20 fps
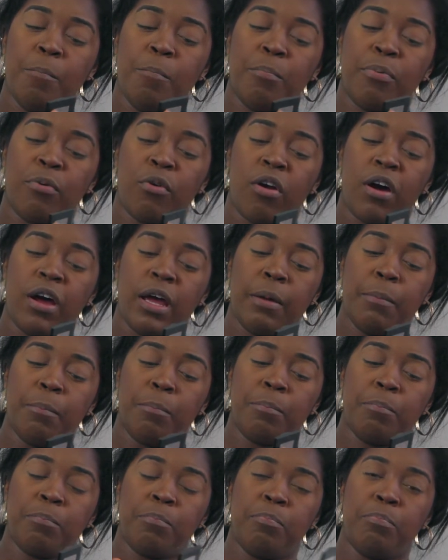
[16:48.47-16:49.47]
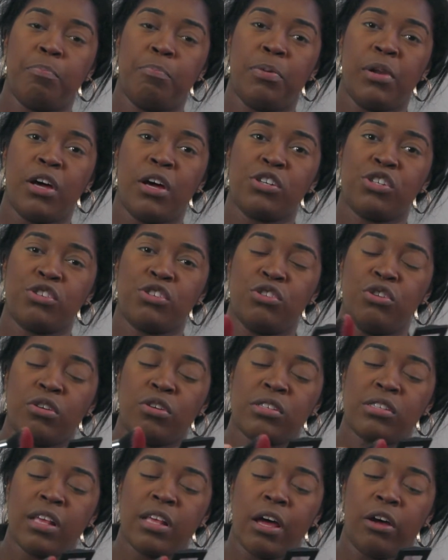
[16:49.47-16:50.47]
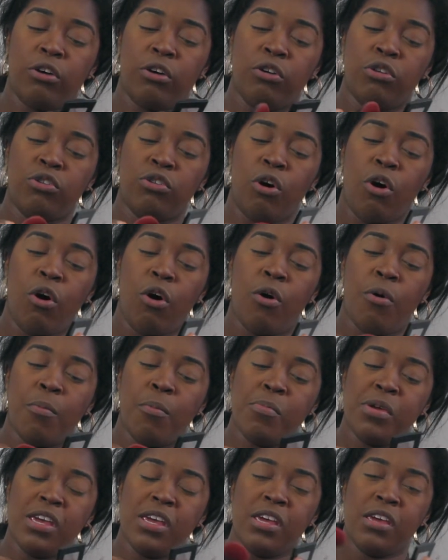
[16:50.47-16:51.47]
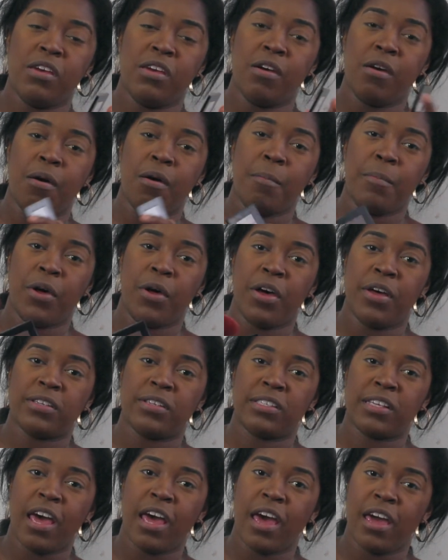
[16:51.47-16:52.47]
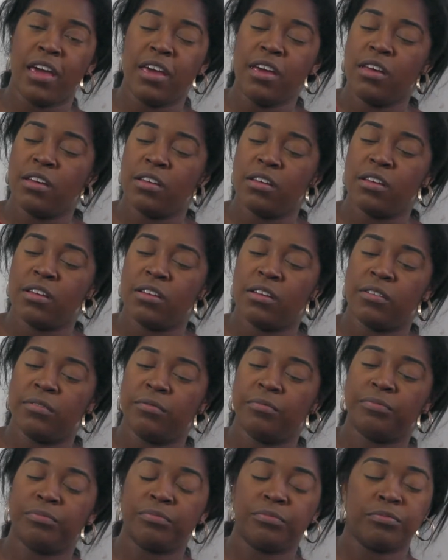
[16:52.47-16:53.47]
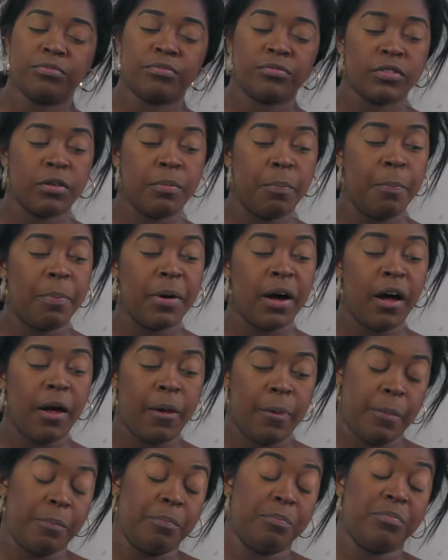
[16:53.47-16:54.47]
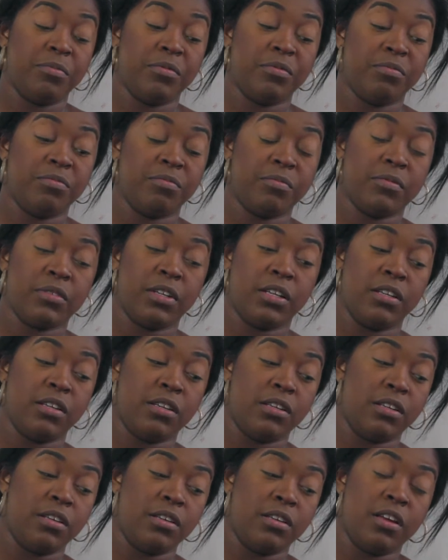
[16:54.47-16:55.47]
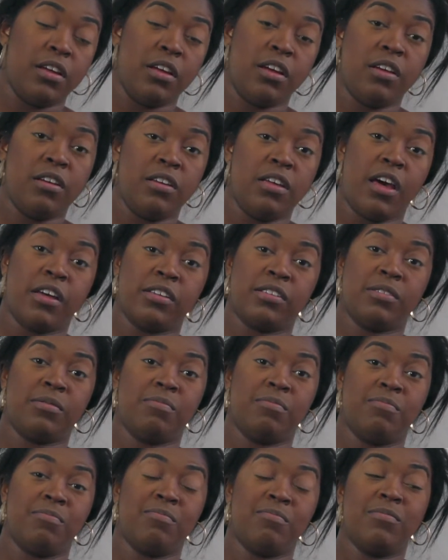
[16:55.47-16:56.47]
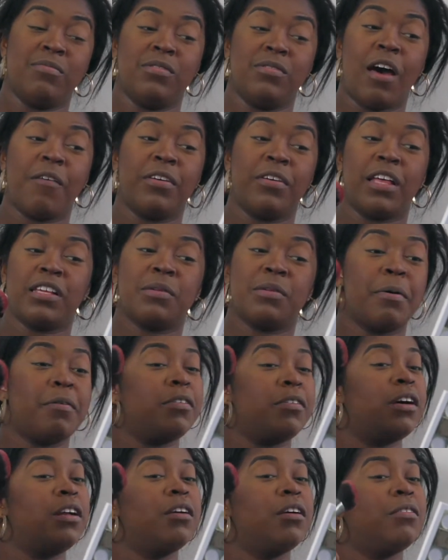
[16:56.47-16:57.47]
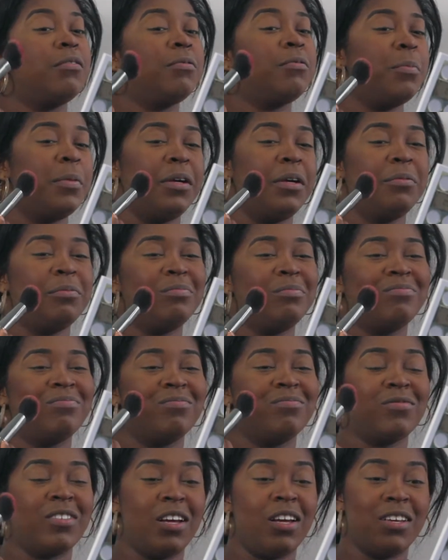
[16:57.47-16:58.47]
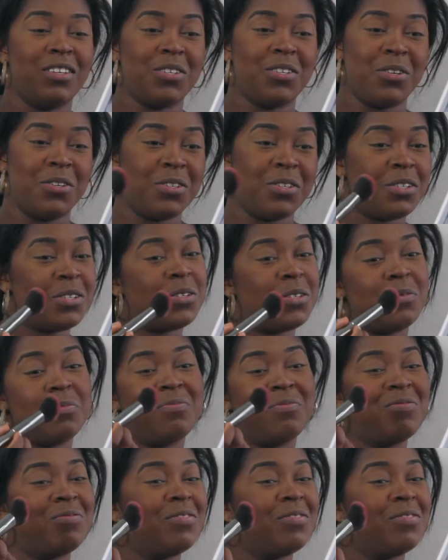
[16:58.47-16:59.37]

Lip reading: bright blush looks that good on me per se, but yes, I think that's a perfect colour for me. So you just